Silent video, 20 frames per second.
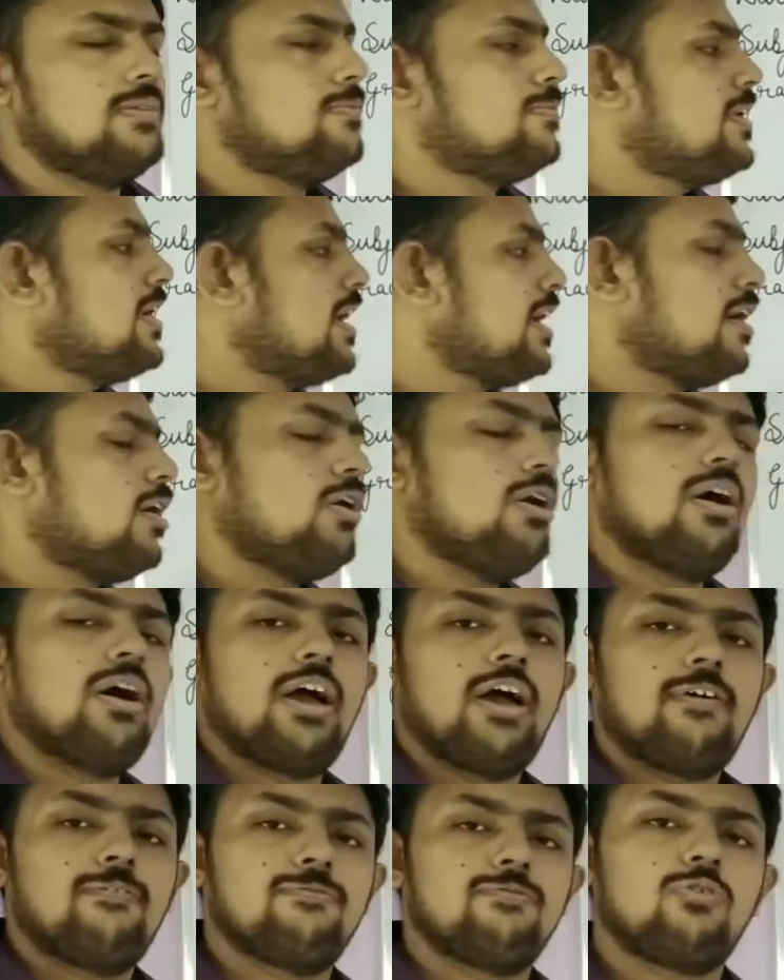We
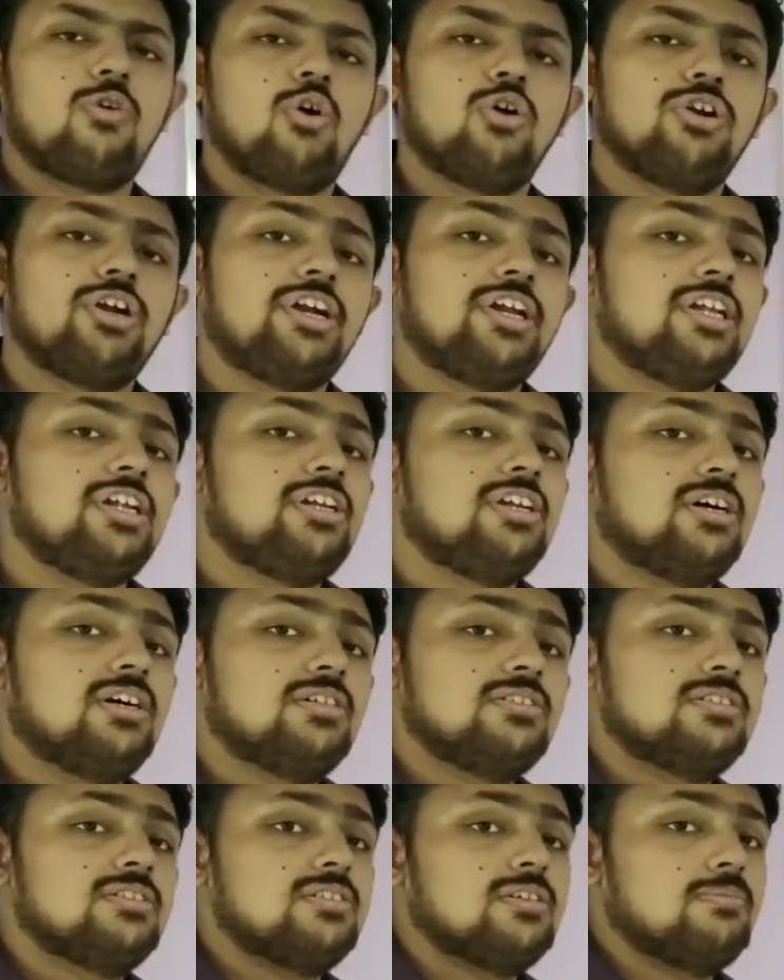have already
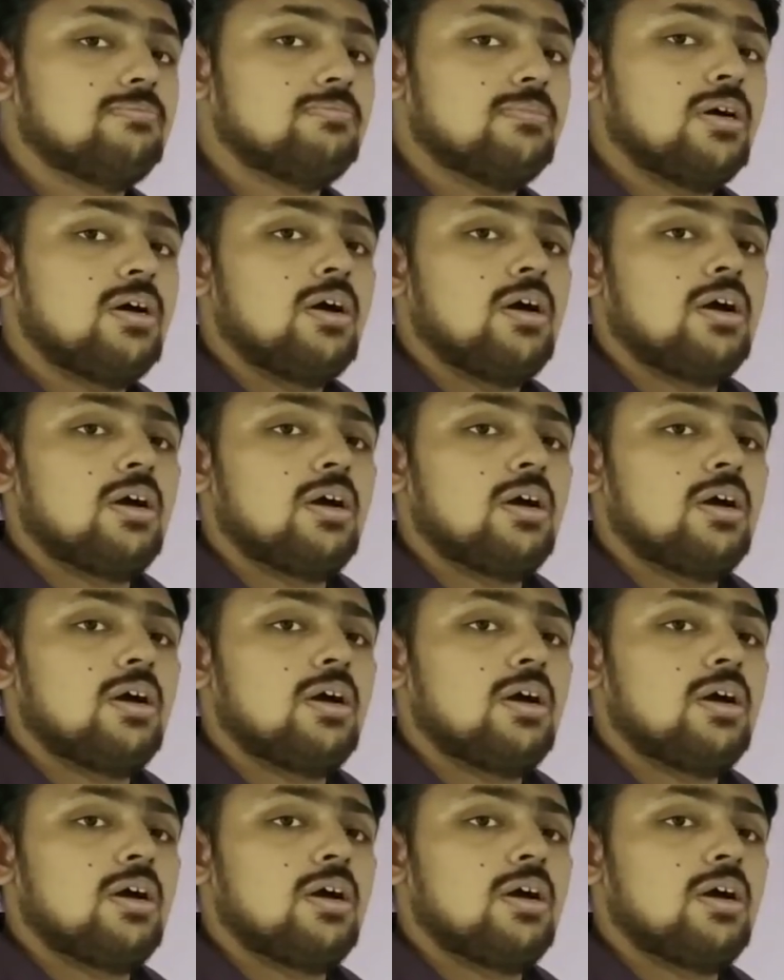done some